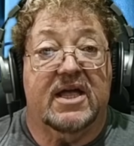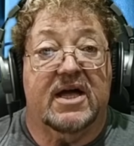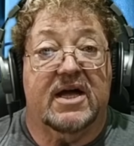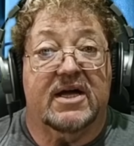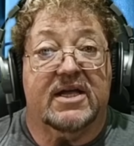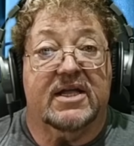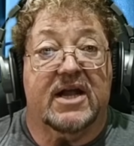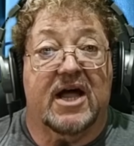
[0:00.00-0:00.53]

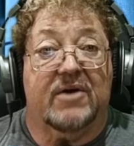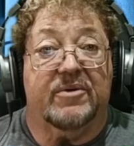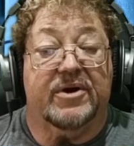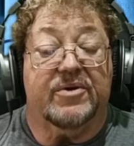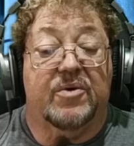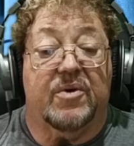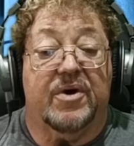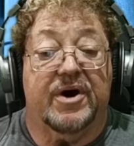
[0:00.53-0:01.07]
cannot
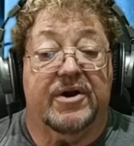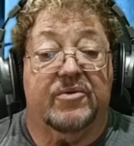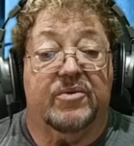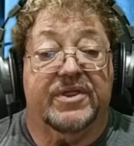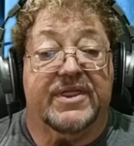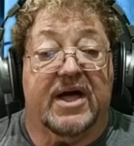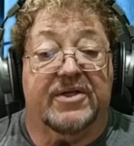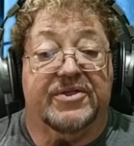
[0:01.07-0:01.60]
record
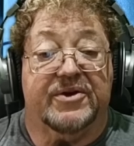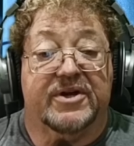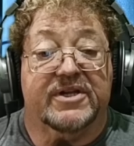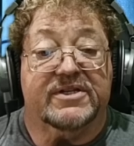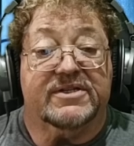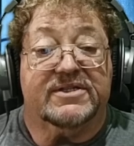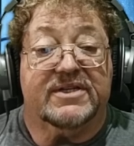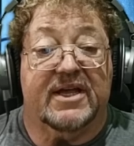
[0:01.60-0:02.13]
without their
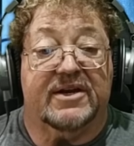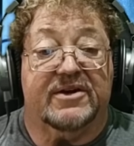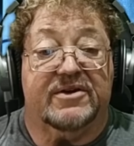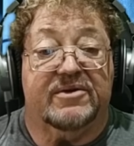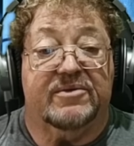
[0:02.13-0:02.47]
consent,